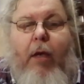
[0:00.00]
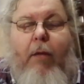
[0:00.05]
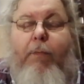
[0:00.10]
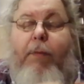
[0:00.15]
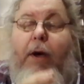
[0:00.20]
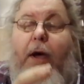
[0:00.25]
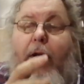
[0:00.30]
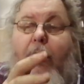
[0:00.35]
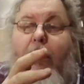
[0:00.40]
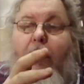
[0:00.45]

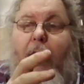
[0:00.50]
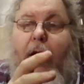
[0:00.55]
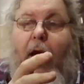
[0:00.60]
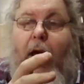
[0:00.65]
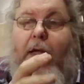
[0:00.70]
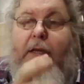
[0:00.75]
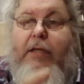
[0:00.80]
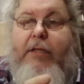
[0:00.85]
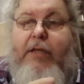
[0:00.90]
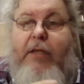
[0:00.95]
But
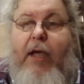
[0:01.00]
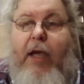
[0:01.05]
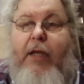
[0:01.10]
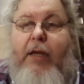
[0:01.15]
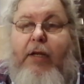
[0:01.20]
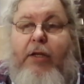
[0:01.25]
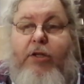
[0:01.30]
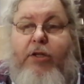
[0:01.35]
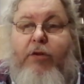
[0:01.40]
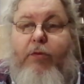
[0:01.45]
I
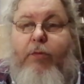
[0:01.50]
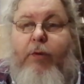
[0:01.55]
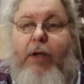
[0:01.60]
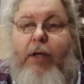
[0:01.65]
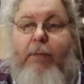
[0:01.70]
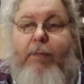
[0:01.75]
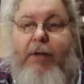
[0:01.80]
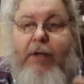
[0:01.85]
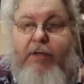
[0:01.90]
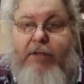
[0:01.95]
decided to
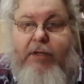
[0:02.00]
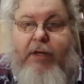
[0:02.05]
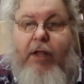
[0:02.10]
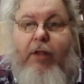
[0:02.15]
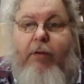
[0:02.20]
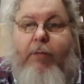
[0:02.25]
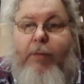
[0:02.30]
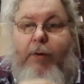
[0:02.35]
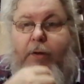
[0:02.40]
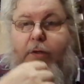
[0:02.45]
read because
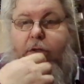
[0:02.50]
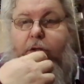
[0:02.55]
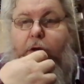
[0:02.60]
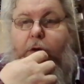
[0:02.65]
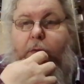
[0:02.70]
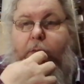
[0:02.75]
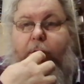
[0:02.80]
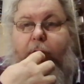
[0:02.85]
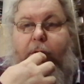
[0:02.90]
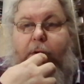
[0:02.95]
another
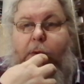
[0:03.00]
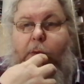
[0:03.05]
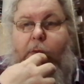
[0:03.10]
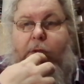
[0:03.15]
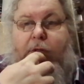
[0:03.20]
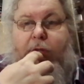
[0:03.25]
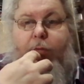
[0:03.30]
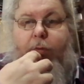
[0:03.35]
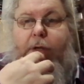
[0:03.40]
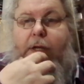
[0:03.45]
booktuber
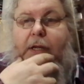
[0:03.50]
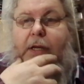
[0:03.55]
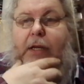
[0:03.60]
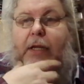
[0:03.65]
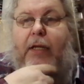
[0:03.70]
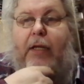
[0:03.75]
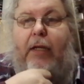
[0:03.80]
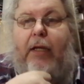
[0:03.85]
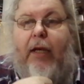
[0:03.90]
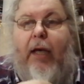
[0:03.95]
was
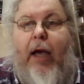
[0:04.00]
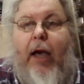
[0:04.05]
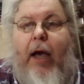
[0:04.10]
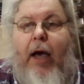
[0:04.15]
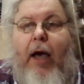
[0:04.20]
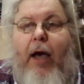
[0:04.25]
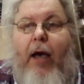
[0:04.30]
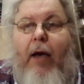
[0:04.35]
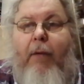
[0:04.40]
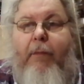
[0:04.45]
reading
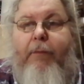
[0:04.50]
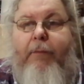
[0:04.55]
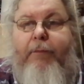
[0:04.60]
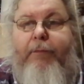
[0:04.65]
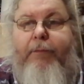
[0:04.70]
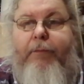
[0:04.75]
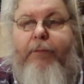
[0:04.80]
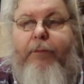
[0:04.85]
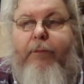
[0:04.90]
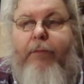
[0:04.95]
um,
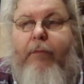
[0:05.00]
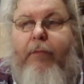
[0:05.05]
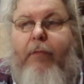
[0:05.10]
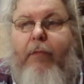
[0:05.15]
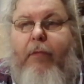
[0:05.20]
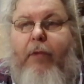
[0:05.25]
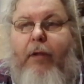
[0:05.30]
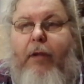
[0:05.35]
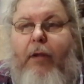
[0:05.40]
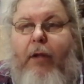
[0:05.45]

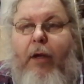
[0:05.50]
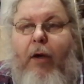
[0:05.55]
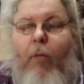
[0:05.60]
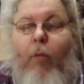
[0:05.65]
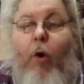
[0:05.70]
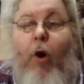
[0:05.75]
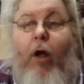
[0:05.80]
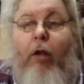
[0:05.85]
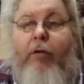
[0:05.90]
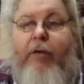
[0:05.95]
a
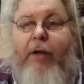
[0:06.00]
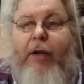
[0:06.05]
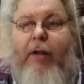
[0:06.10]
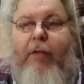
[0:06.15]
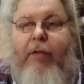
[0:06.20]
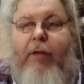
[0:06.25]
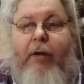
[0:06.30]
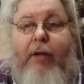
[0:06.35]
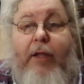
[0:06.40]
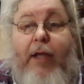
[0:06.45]
Walden.
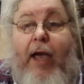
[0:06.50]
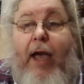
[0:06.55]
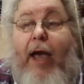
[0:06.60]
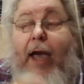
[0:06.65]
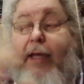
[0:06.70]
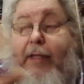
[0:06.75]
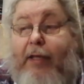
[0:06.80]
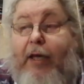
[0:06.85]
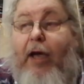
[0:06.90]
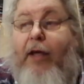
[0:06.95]
I thought, yeah,
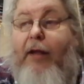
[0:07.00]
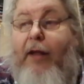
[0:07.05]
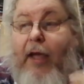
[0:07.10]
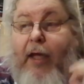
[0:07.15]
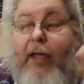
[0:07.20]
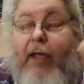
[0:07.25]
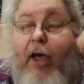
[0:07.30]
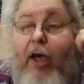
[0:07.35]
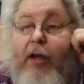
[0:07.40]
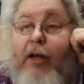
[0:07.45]
I got
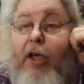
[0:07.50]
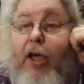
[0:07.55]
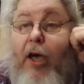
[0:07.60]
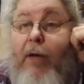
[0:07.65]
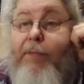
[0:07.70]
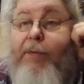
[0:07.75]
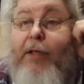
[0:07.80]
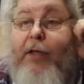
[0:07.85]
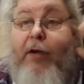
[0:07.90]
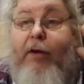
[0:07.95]
I got a
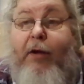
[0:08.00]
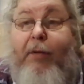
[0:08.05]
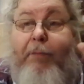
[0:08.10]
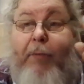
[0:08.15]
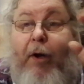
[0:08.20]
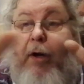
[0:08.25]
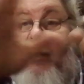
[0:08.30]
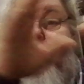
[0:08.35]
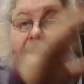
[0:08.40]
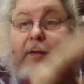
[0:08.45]
copy here. I
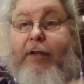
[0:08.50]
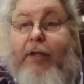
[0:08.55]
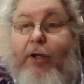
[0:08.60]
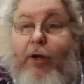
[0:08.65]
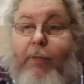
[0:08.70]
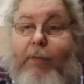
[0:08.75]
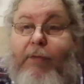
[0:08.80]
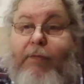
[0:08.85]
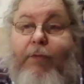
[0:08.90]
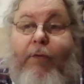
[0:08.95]
bought it the
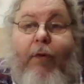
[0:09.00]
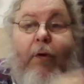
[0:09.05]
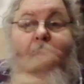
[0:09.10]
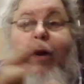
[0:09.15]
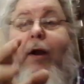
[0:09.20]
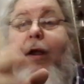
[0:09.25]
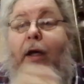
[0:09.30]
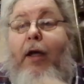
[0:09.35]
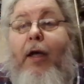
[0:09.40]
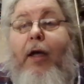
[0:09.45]
year
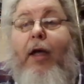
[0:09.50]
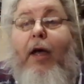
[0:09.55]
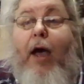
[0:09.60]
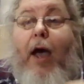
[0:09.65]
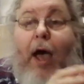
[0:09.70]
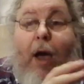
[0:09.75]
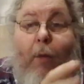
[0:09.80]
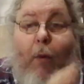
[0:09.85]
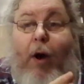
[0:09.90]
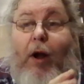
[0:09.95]
before.
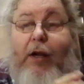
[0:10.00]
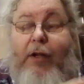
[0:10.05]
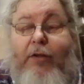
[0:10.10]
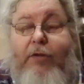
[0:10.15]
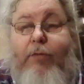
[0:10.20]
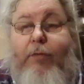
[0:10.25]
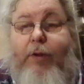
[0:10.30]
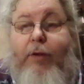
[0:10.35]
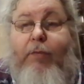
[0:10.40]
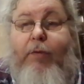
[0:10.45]
I wanted
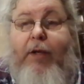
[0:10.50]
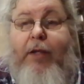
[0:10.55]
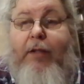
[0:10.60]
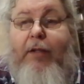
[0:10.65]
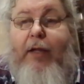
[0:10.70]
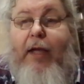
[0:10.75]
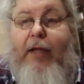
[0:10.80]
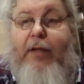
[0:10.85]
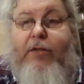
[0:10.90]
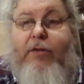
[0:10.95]
to
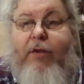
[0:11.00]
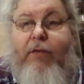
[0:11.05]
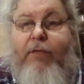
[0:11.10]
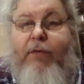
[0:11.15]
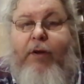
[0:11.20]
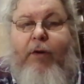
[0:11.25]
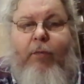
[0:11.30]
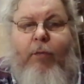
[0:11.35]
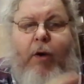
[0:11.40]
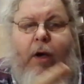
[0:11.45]
reread that, so I
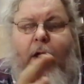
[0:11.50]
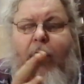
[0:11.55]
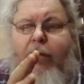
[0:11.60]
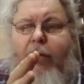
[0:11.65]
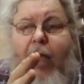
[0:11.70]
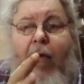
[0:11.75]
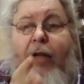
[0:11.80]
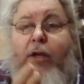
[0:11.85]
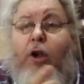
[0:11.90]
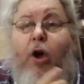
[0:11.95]
figured, well,
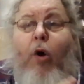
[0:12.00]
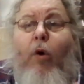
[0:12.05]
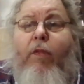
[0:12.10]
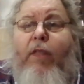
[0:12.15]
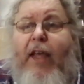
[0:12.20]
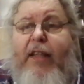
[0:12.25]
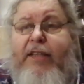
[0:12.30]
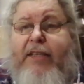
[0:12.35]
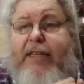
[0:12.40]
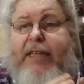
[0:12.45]
I know
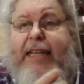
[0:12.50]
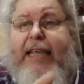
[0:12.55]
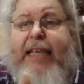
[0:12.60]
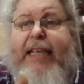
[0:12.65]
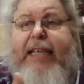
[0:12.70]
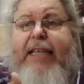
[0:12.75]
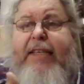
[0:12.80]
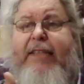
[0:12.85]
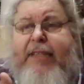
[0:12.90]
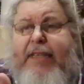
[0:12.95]
that's an
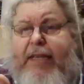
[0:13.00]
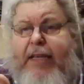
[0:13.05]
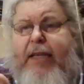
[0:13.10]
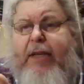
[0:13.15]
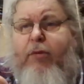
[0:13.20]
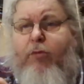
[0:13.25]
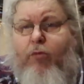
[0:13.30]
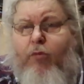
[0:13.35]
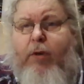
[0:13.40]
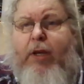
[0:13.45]

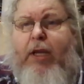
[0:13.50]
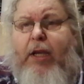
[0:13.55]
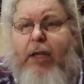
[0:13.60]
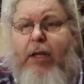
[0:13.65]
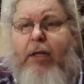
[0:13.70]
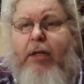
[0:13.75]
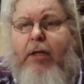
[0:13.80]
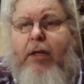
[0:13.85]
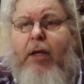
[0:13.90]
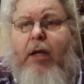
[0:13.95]
easy
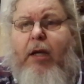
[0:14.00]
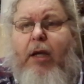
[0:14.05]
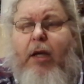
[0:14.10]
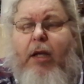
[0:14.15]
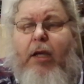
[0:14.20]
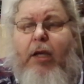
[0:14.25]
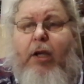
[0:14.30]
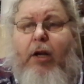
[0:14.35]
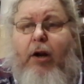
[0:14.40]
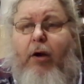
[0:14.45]
read.
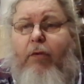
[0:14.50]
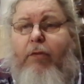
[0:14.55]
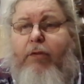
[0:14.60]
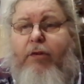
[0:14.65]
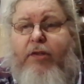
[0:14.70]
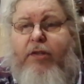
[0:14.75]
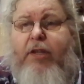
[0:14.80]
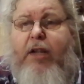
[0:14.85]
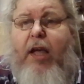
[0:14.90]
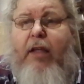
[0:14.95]
You know,
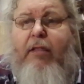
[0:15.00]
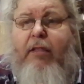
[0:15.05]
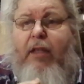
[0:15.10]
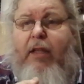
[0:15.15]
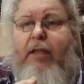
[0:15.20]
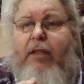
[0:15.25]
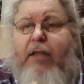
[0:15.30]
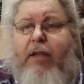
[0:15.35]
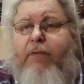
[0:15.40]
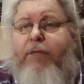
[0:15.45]
there's
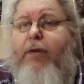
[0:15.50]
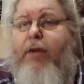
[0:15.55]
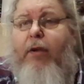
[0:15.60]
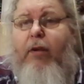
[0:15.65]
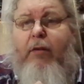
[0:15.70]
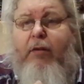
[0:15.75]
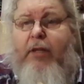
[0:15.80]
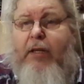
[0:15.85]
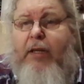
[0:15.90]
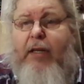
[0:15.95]
nothing
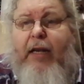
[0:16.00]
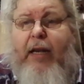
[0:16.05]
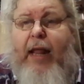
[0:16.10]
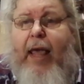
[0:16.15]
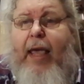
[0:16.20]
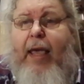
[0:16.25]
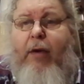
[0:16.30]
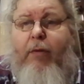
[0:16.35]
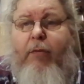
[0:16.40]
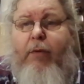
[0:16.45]
difficult in the
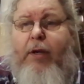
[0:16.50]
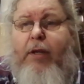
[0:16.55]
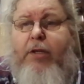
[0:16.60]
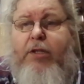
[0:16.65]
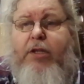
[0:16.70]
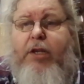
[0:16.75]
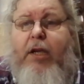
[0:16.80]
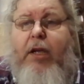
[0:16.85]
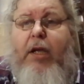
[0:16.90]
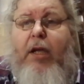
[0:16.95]

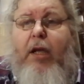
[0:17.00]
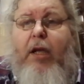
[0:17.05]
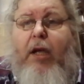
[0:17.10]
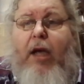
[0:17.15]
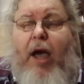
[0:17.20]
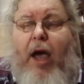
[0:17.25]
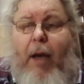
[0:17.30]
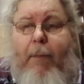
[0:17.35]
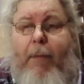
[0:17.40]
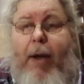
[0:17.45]
language.
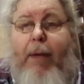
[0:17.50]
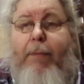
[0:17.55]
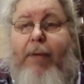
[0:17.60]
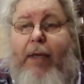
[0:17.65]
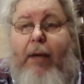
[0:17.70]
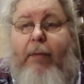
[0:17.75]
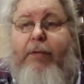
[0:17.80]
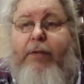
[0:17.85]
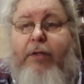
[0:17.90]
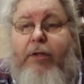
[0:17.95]
I might
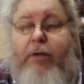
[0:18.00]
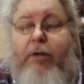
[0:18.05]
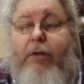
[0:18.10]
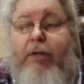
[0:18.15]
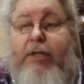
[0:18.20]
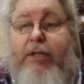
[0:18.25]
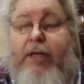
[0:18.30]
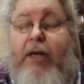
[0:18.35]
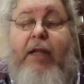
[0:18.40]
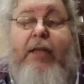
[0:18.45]
be able to do
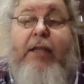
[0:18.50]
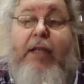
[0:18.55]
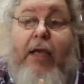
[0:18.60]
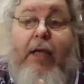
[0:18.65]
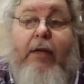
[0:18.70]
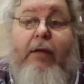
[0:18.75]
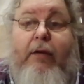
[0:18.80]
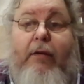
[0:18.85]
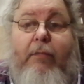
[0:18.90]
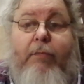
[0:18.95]
this. And I
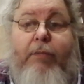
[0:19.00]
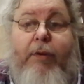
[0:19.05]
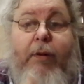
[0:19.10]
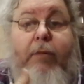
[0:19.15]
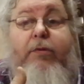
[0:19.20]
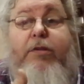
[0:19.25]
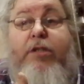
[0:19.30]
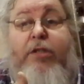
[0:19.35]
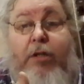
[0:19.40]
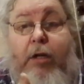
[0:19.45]
did, but
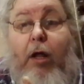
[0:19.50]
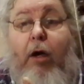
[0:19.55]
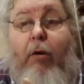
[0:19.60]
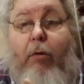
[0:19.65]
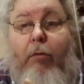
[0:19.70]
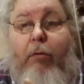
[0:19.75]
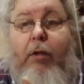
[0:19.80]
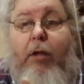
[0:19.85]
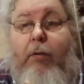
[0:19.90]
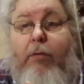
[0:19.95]
it was
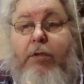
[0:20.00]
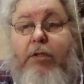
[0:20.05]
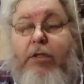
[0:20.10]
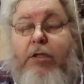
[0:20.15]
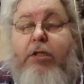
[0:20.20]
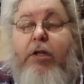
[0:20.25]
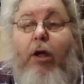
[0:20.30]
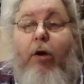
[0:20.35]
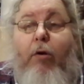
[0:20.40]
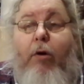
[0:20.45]
slow. It was
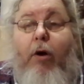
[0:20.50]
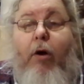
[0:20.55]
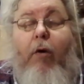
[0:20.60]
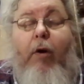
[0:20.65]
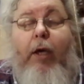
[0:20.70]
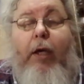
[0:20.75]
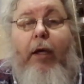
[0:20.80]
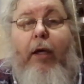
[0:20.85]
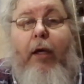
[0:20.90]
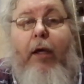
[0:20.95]
slow
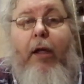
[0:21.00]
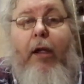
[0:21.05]
going.